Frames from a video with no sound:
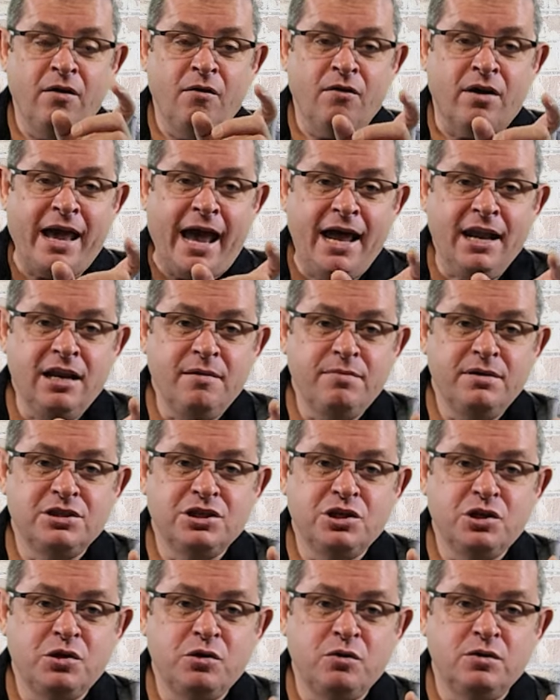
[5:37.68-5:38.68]

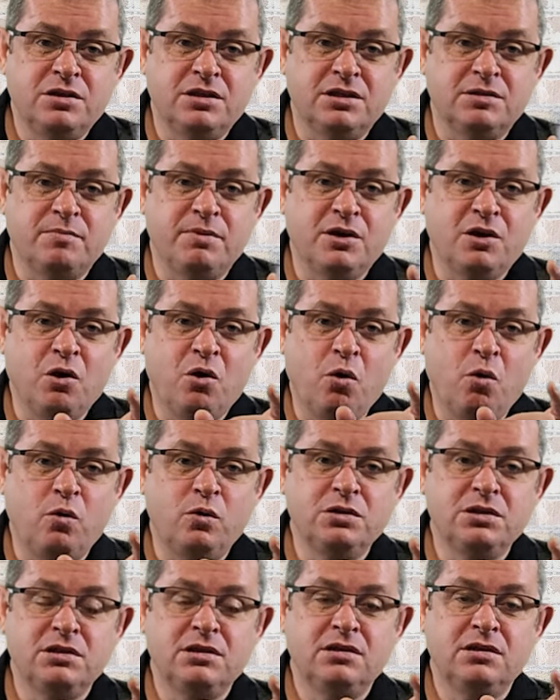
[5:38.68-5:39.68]
Cannabis users,
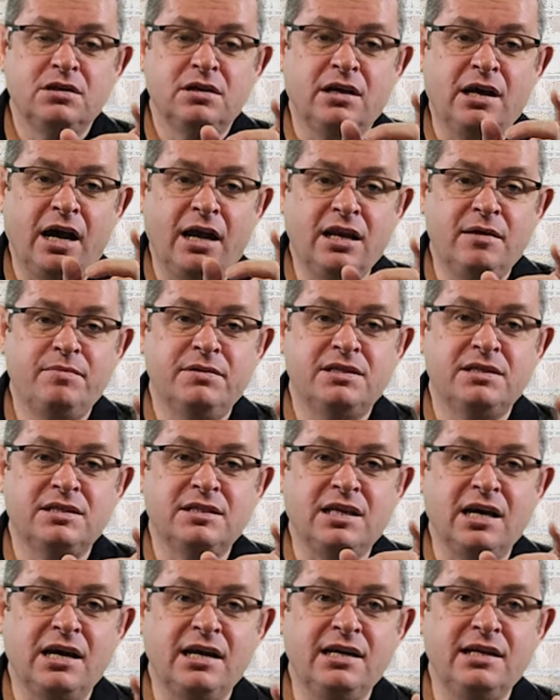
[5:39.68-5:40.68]
because cannabis
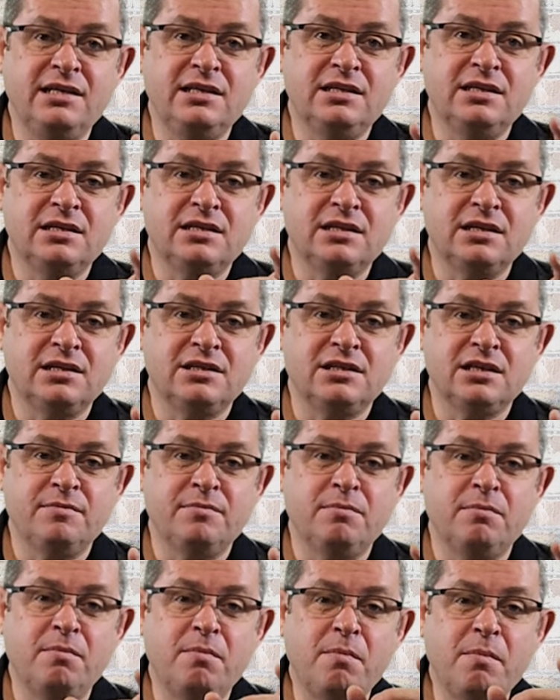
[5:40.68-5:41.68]
stays in the
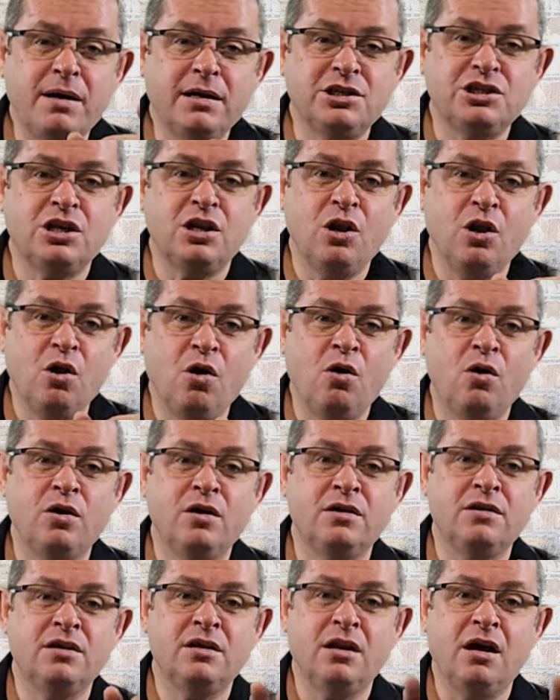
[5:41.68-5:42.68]
system much
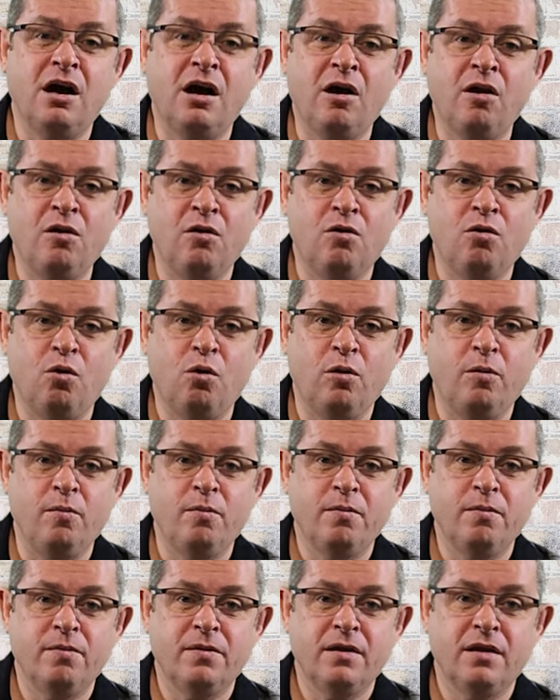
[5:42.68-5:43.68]
longer than
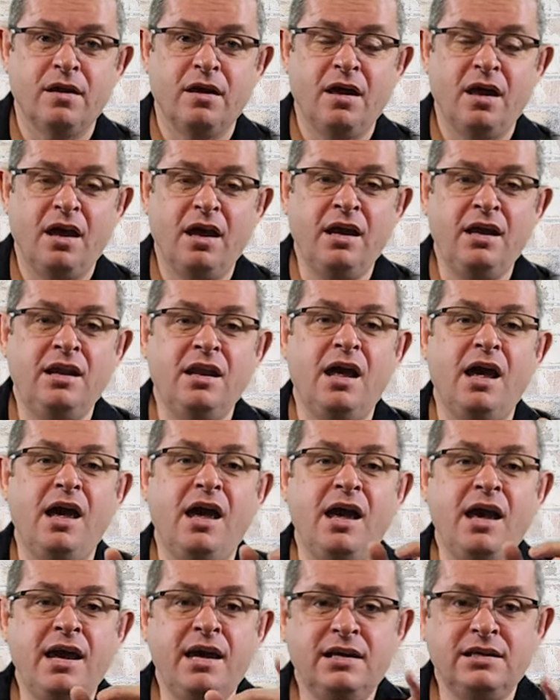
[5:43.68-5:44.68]
alcohol, in
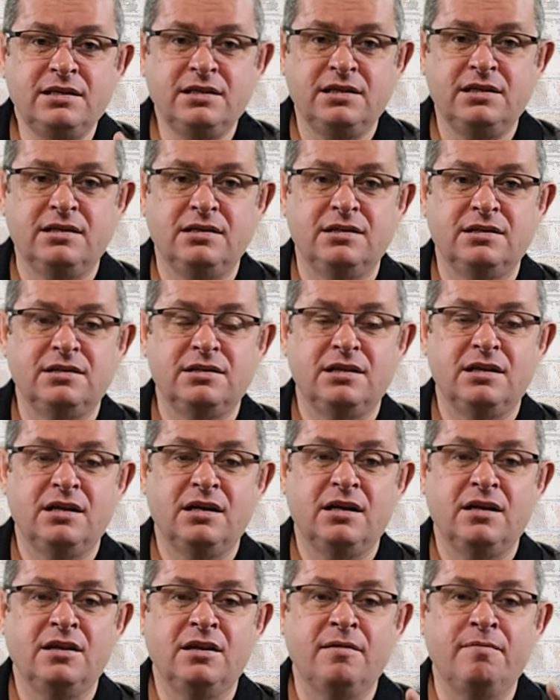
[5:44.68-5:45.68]
essence,
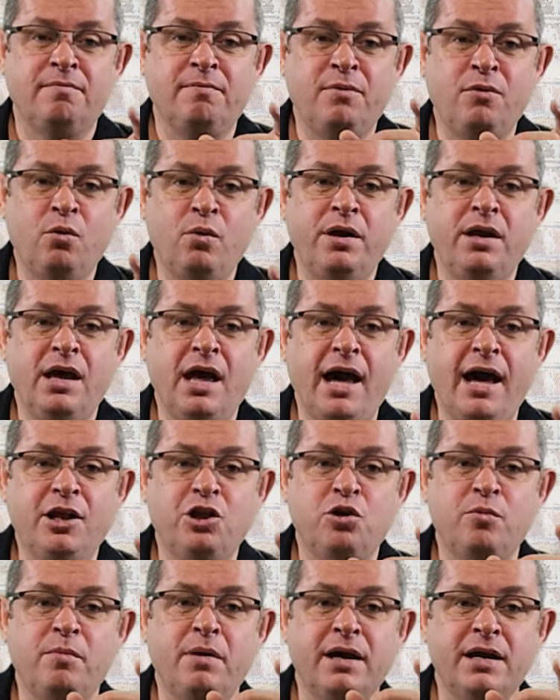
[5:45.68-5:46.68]
the employee had
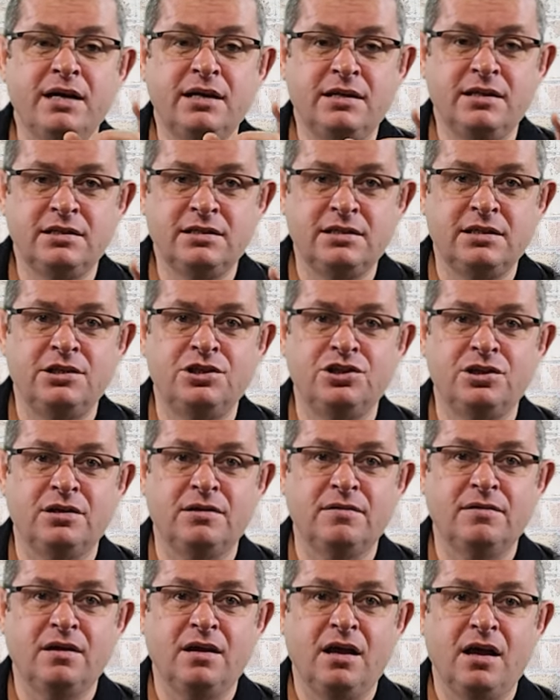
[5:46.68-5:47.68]
to make a
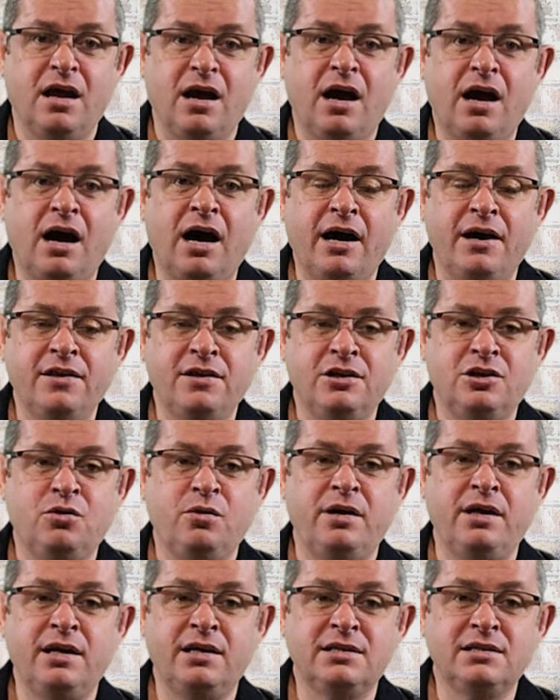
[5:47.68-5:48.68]
decision either
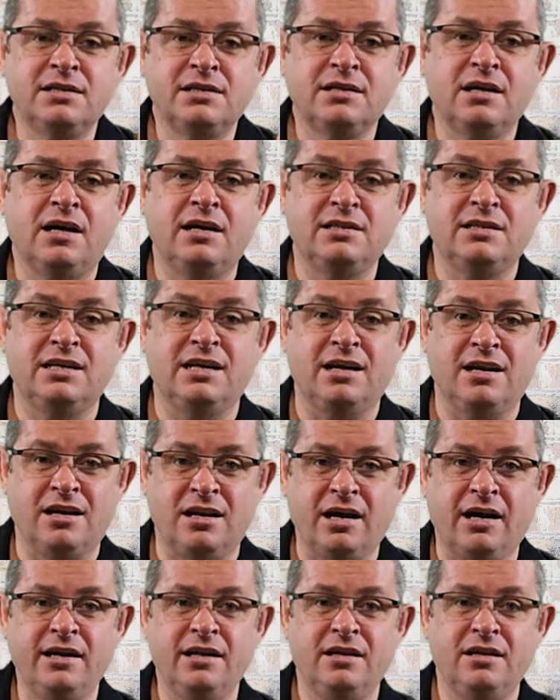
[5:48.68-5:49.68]
to exercise her
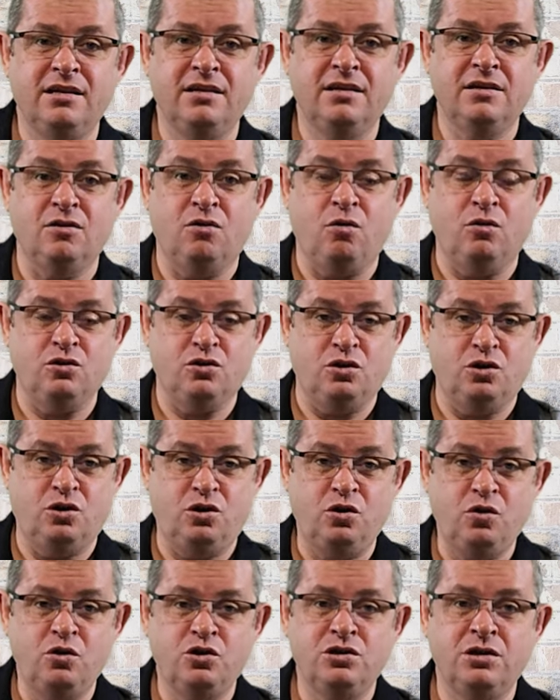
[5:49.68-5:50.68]
right, her
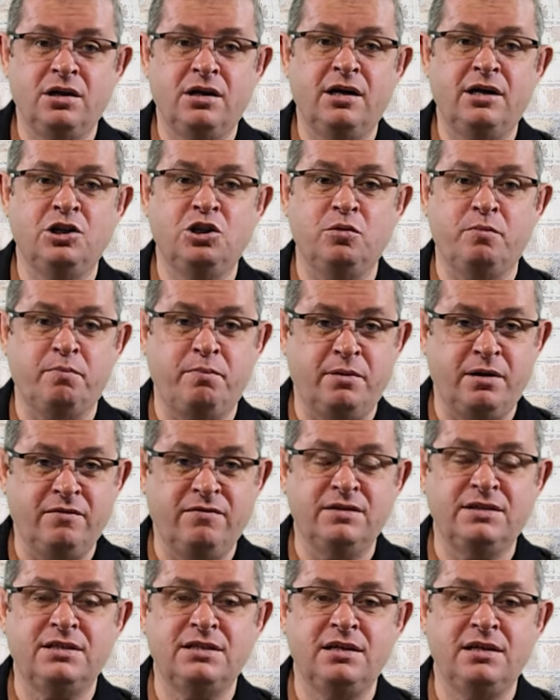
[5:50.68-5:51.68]
constitutional right to
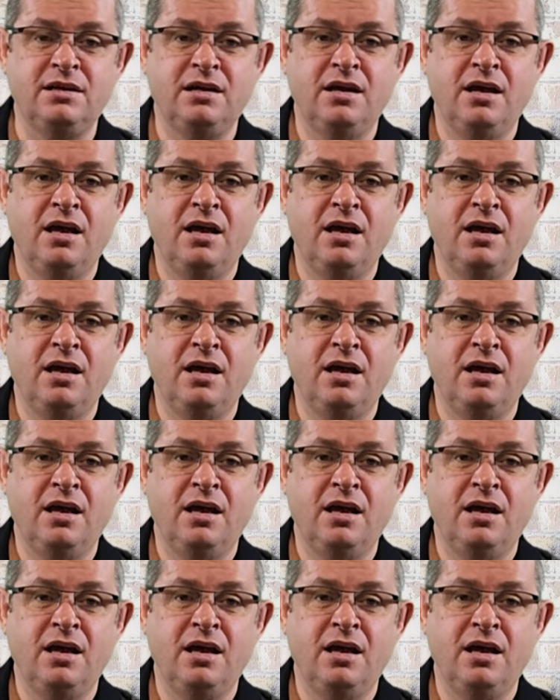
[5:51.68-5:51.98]
privacy